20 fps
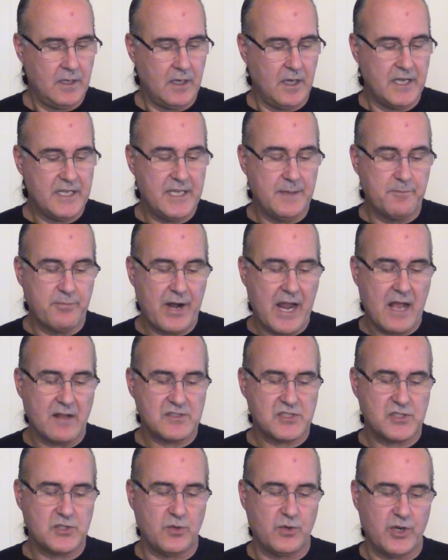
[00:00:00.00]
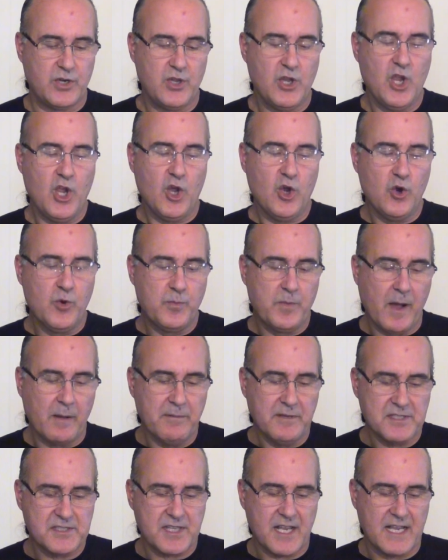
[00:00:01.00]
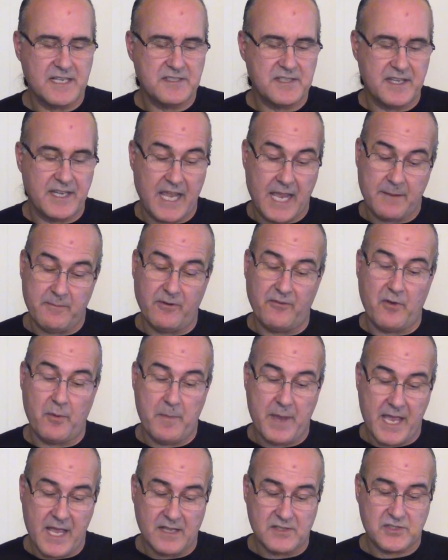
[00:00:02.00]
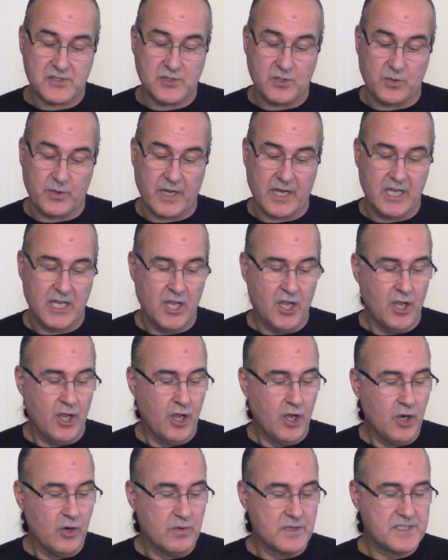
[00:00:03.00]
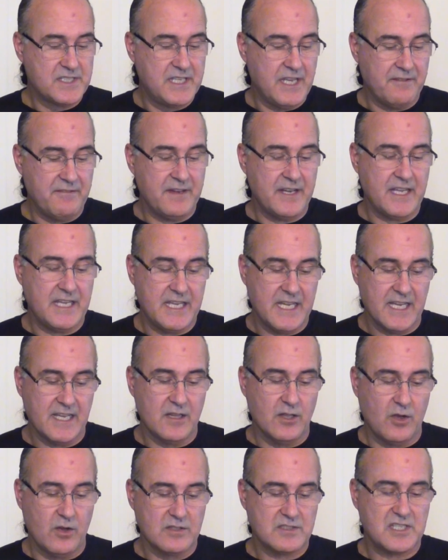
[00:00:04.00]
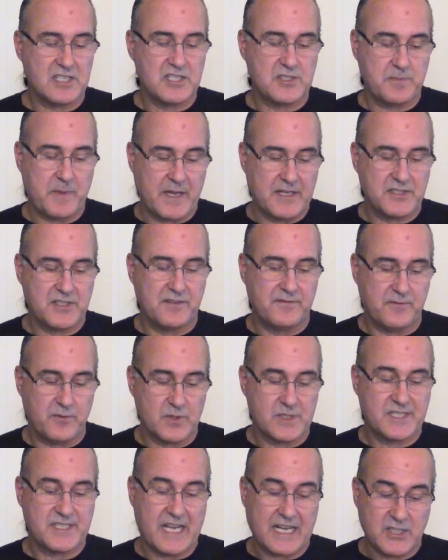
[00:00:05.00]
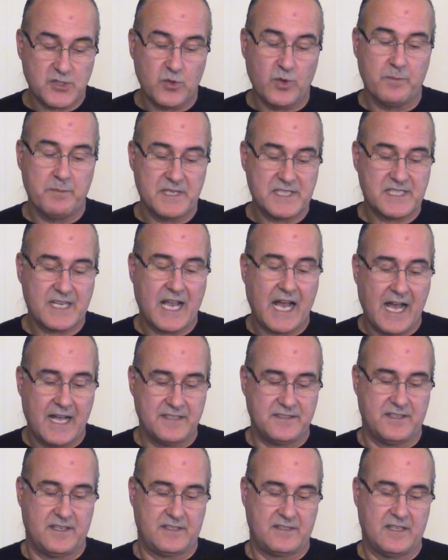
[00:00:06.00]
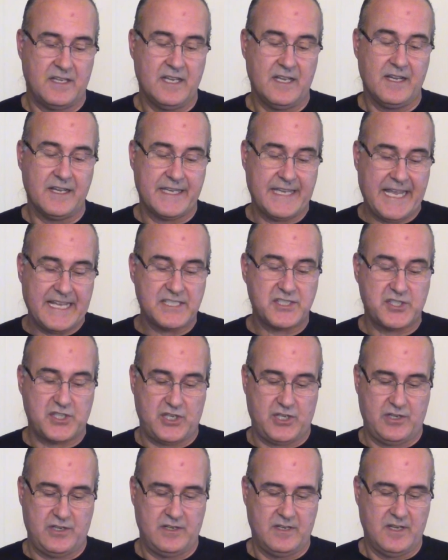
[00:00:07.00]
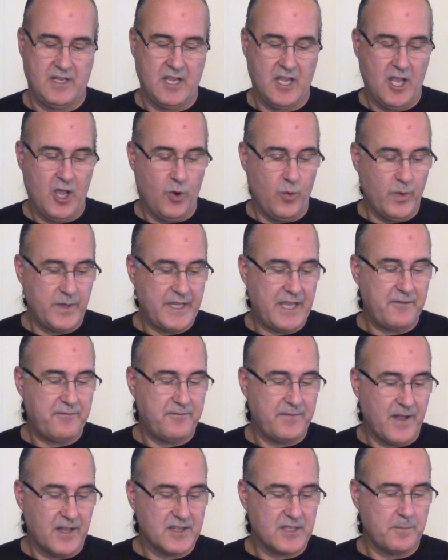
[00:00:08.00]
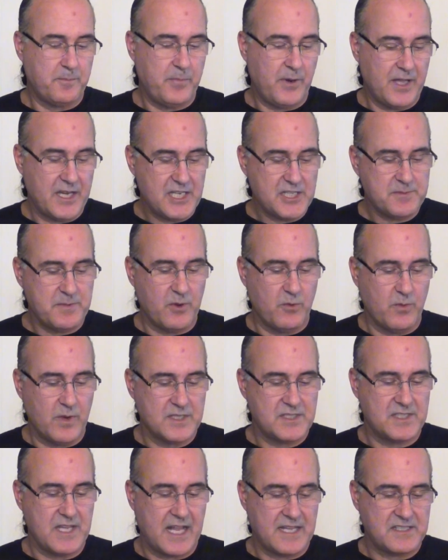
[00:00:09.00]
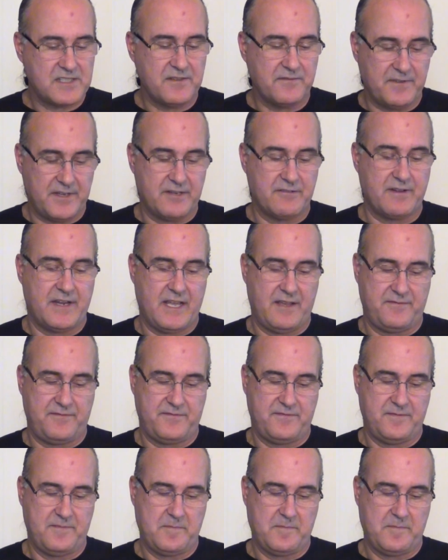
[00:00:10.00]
a Brown student who publicized the name of a male student who was given a year-long suspension for sexual misconduct against her when they felt the punishment was not severe enough.